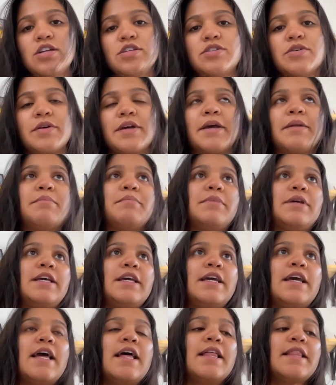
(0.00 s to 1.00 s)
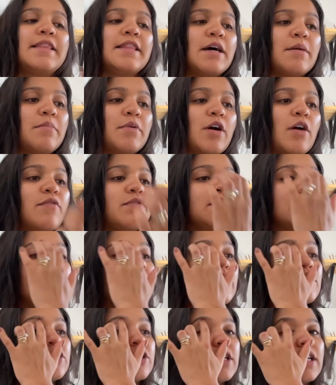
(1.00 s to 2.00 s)
so it can be number of
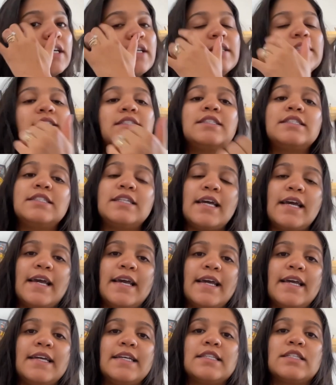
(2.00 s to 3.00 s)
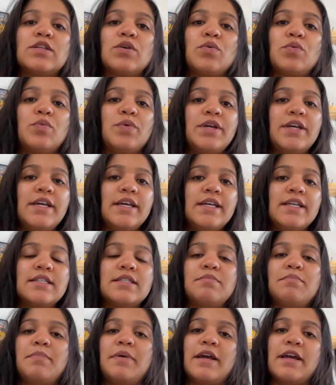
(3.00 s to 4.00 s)
session, days, weeks,
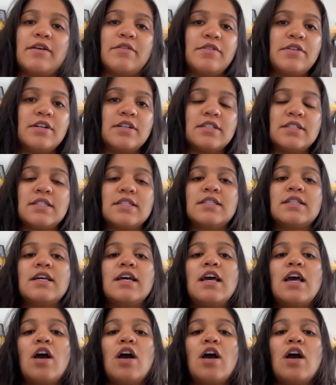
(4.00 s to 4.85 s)
periods.